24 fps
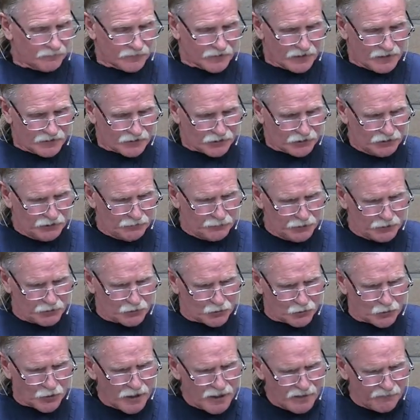It's going to be
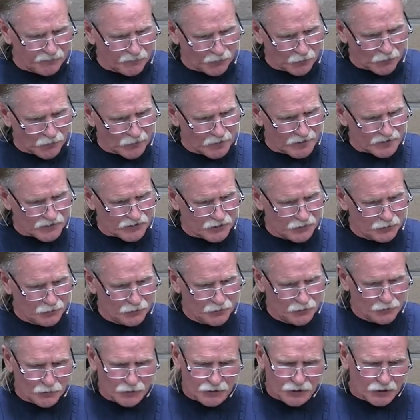great for us, you know.
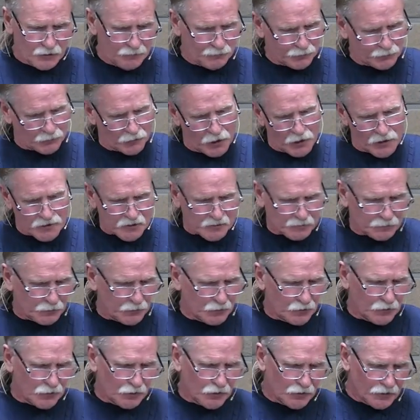We're going to
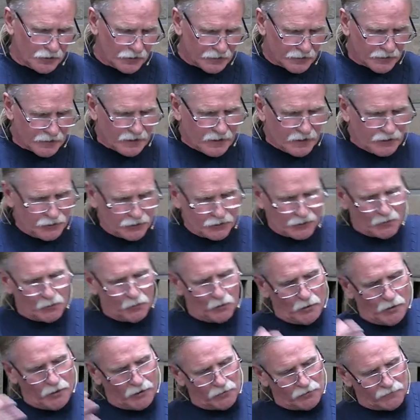prosper, and you're going to
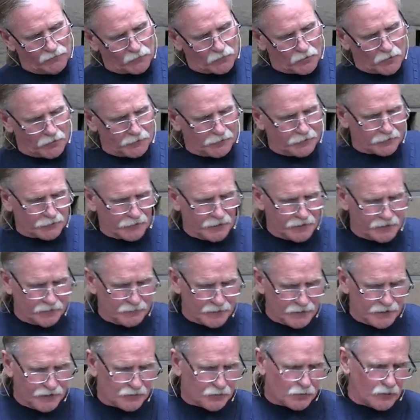win over all your
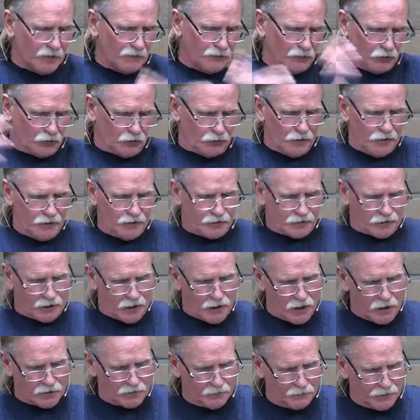enemies. We'll have a great
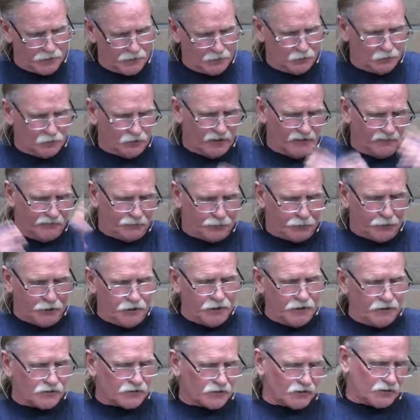economy. We'll have
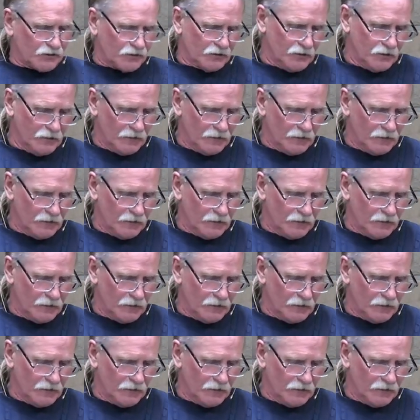peace.